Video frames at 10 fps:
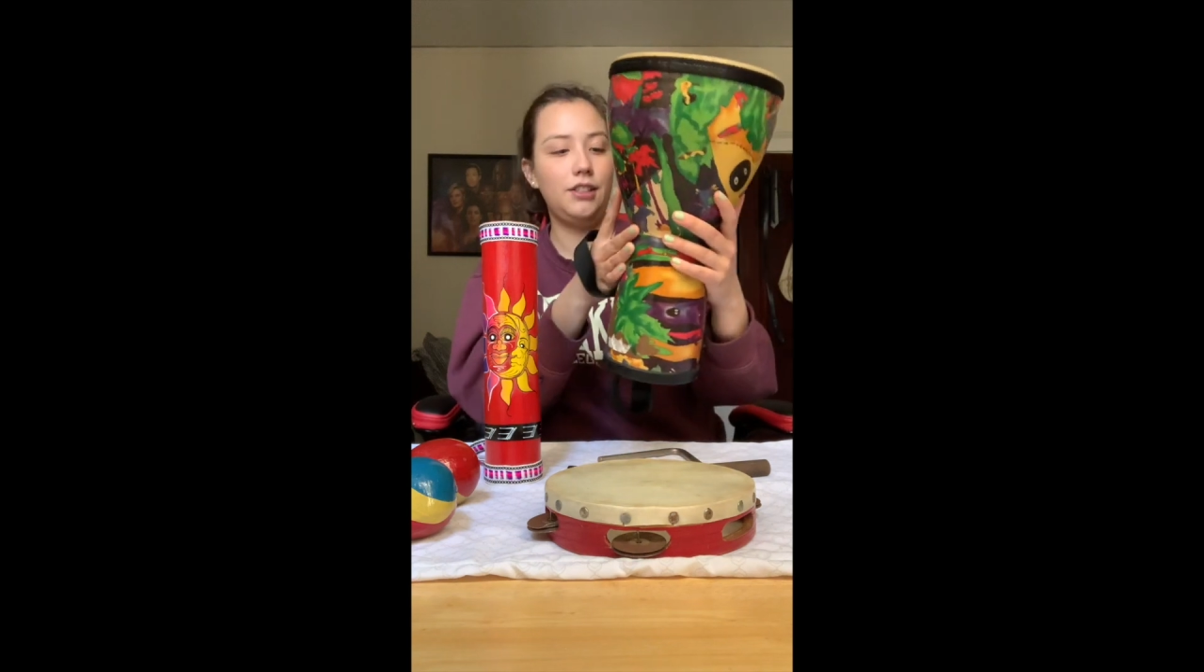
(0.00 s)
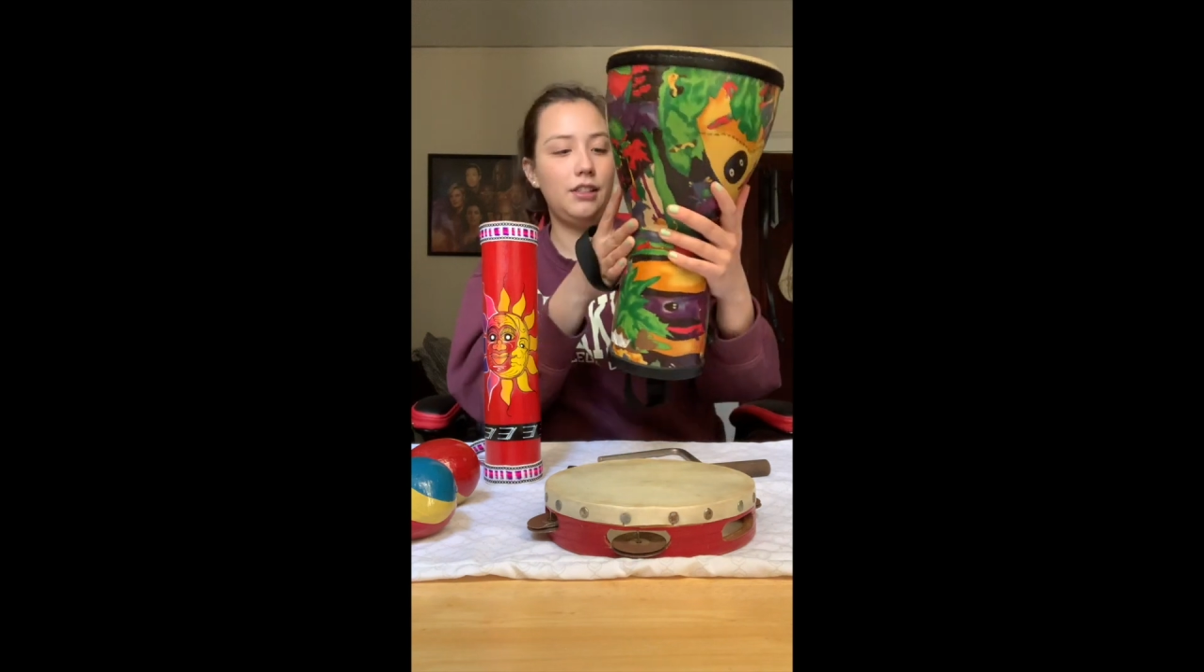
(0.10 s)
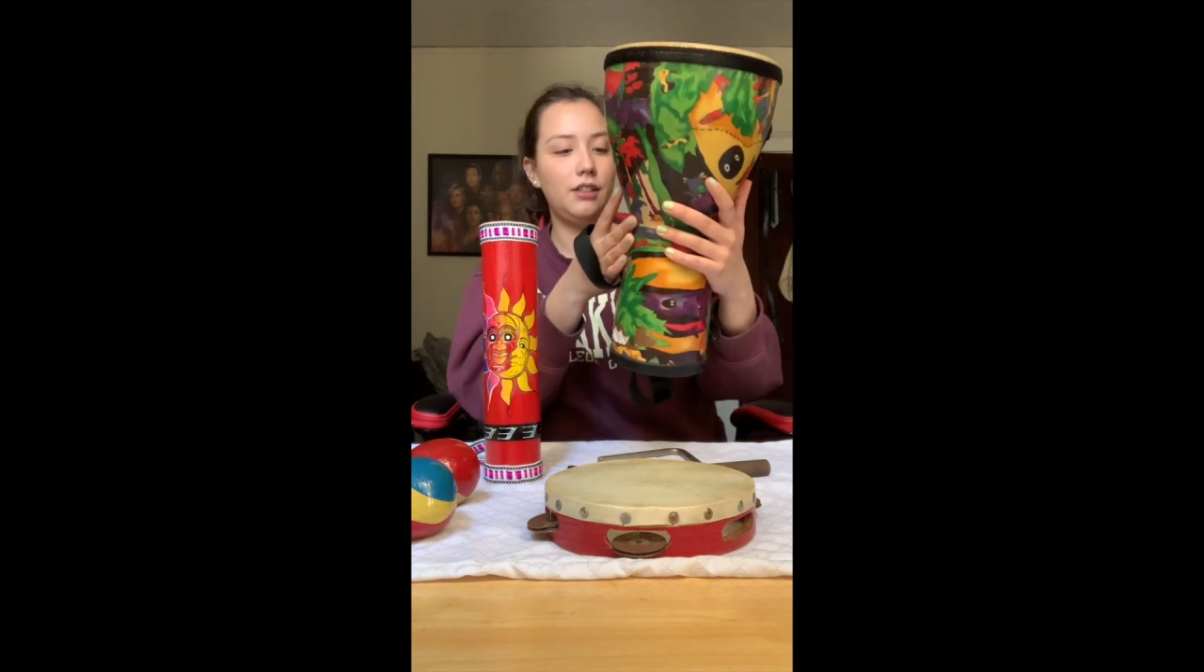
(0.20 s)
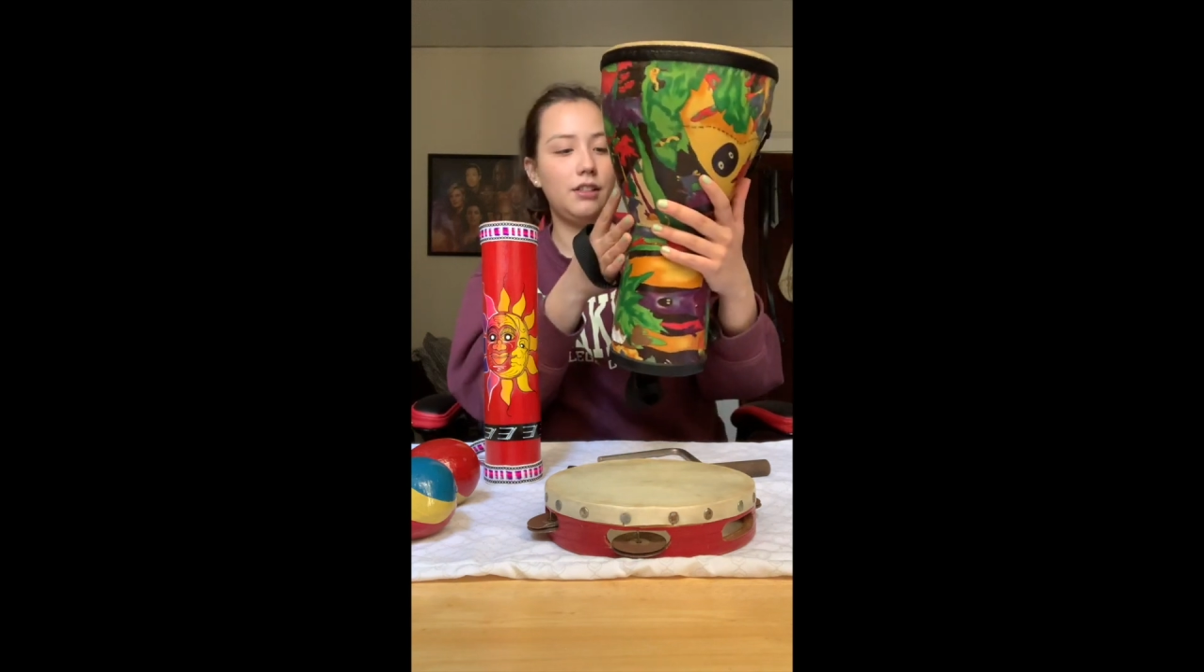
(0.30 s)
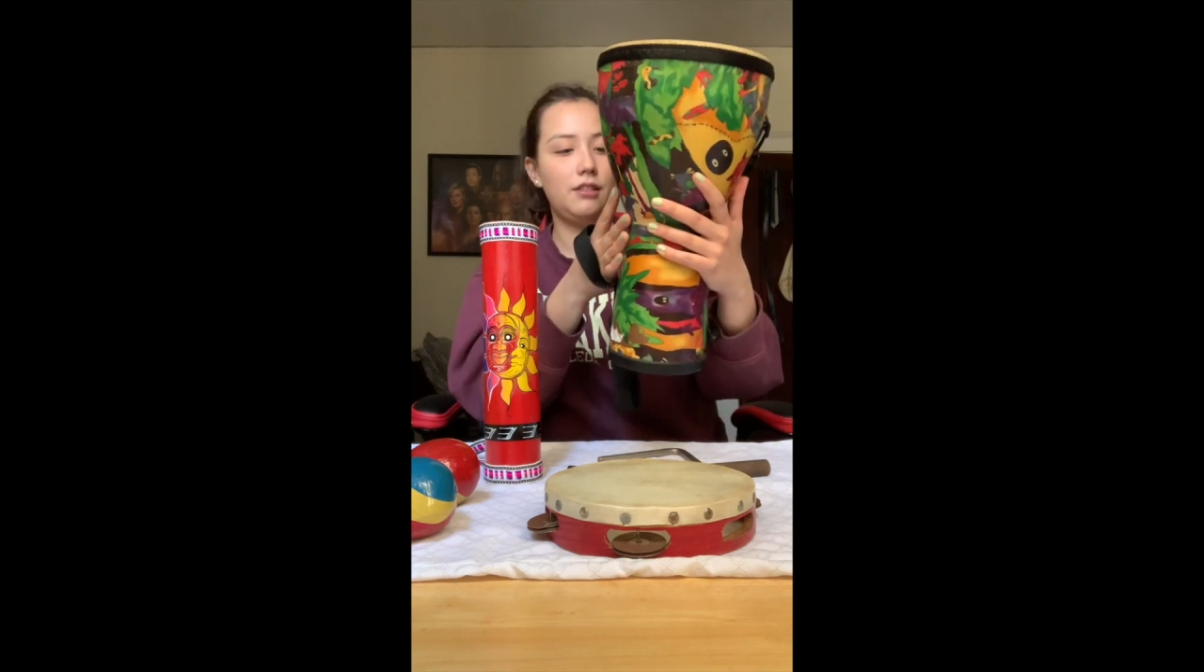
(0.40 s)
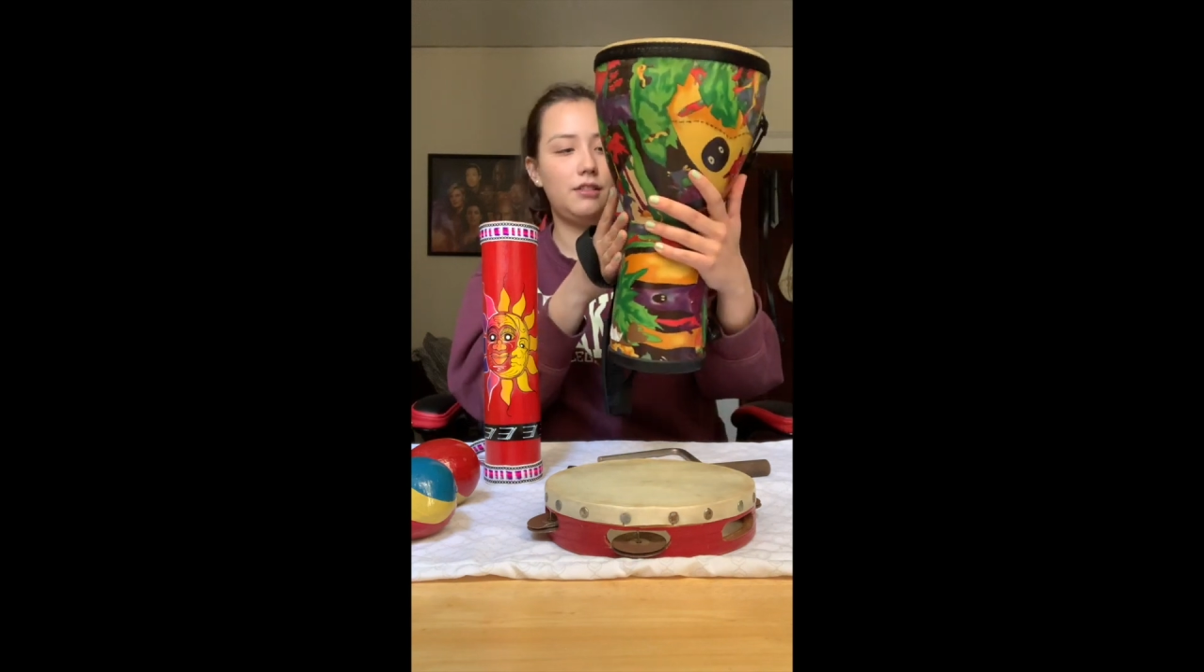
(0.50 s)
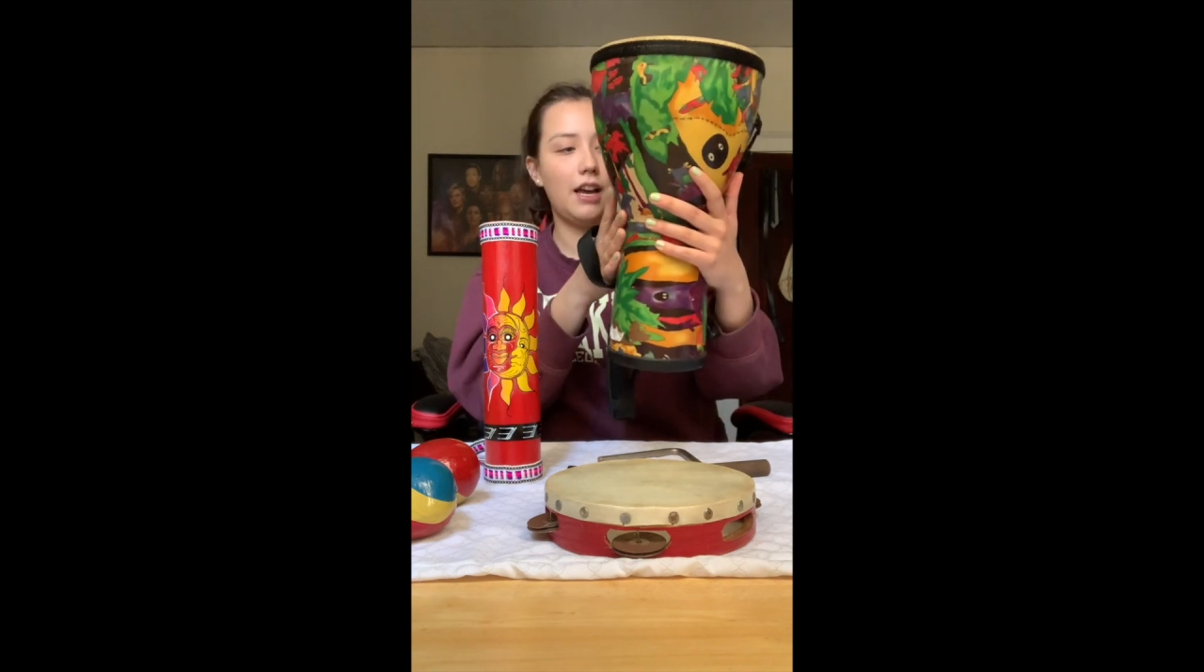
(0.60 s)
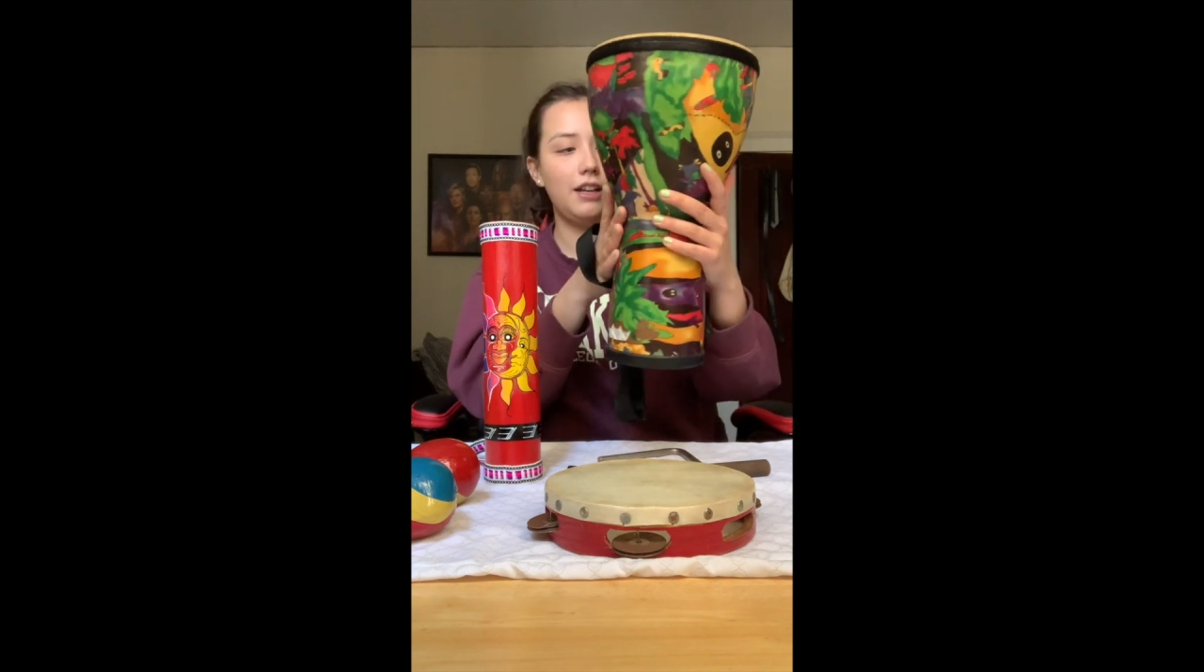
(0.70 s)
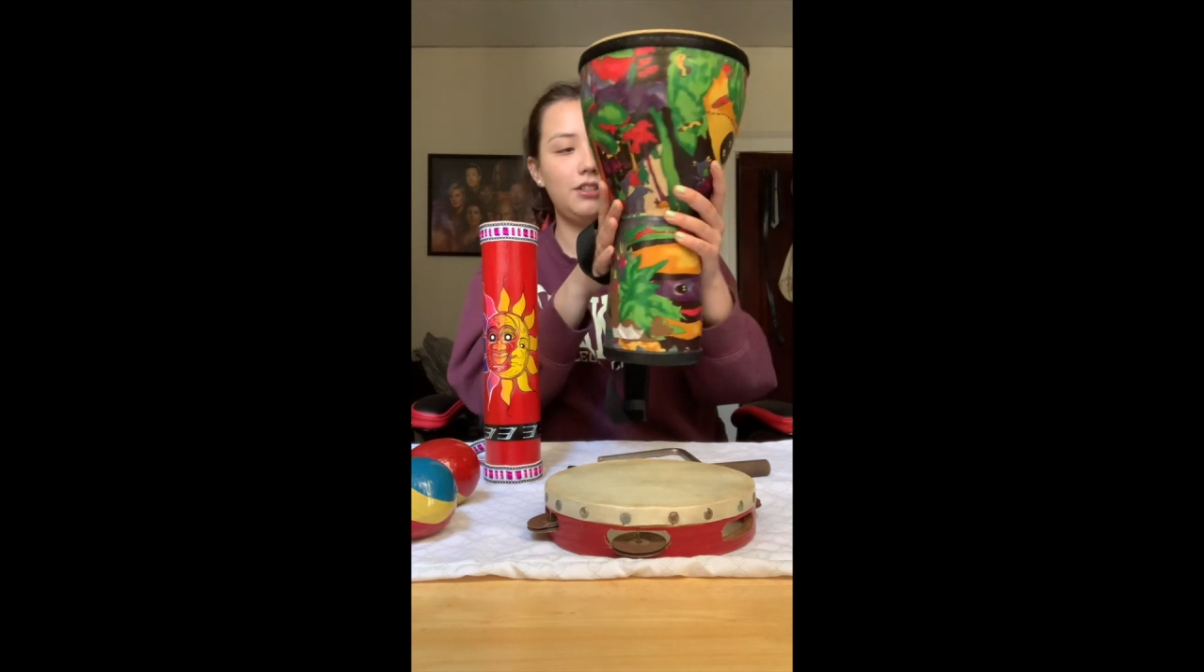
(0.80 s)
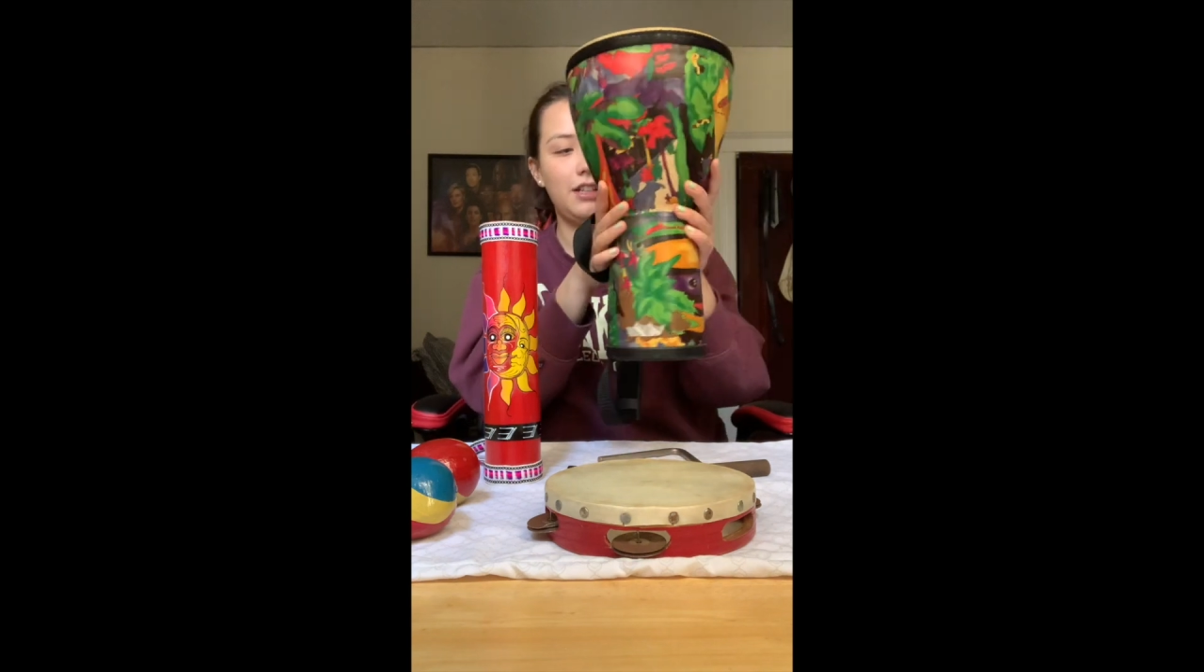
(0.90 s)

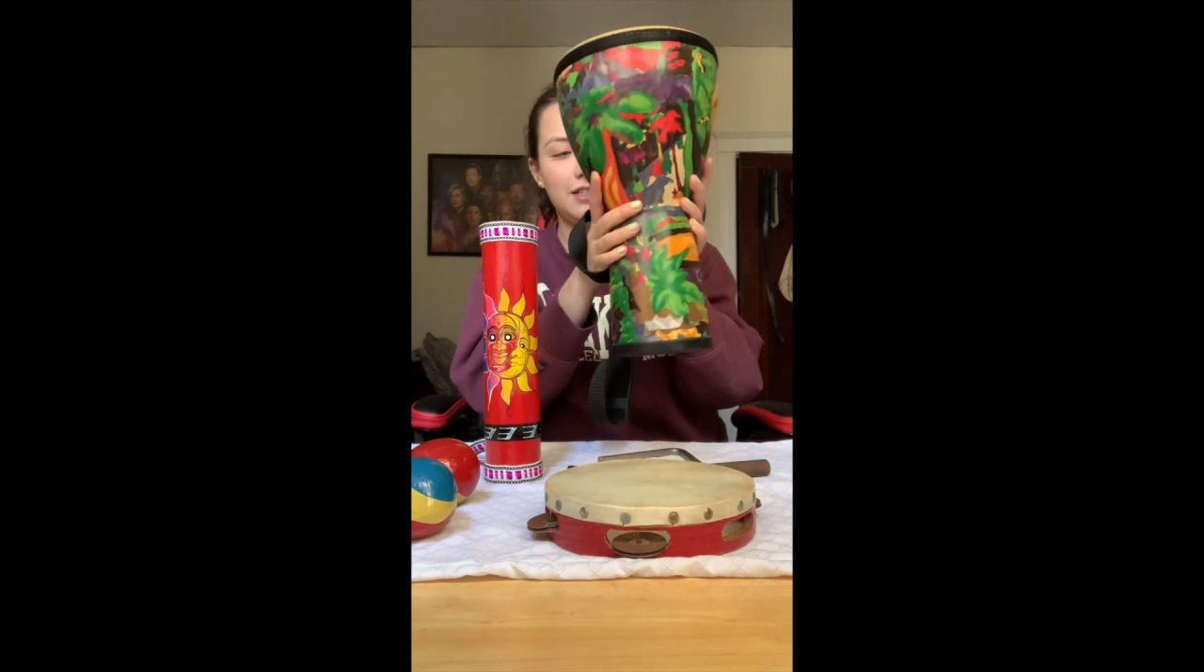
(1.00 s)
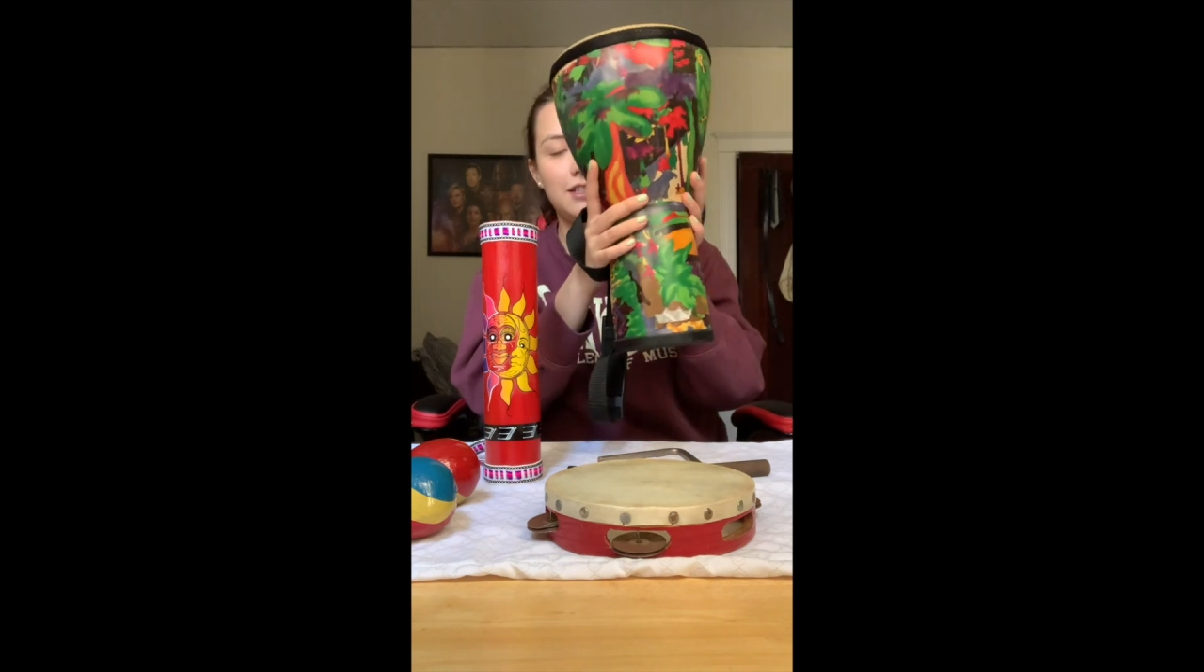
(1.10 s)
it's